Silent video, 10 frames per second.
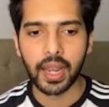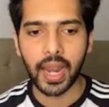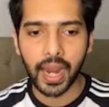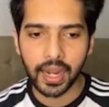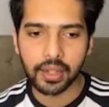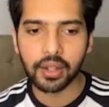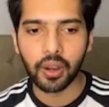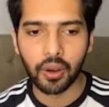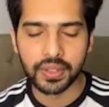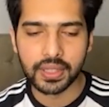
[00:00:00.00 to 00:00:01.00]
and
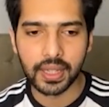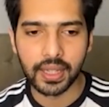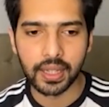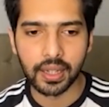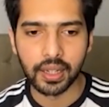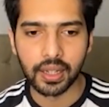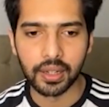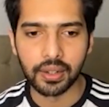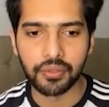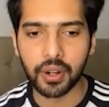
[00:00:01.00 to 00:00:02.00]
obviously
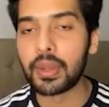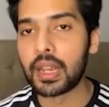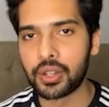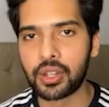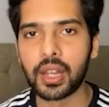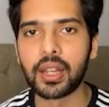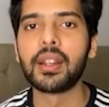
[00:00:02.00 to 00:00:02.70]
uh, from Asia,